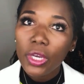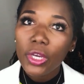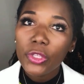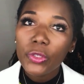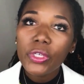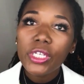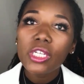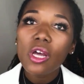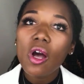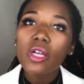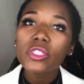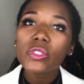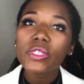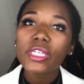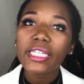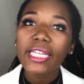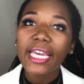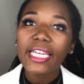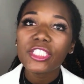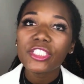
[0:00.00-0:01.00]
you can also
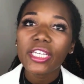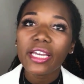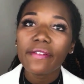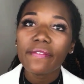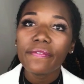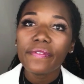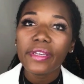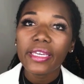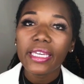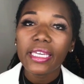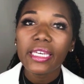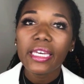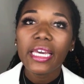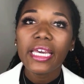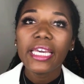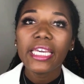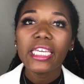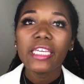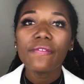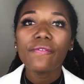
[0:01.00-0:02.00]
get HIV
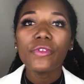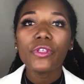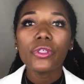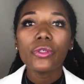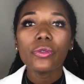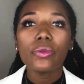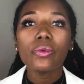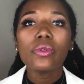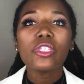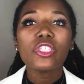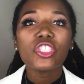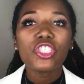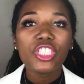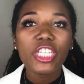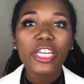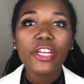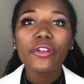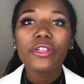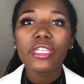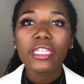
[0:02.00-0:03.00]
if you
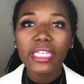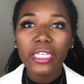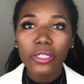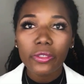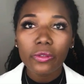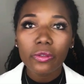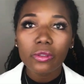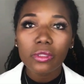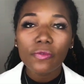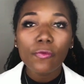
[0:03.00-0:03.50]
share needles.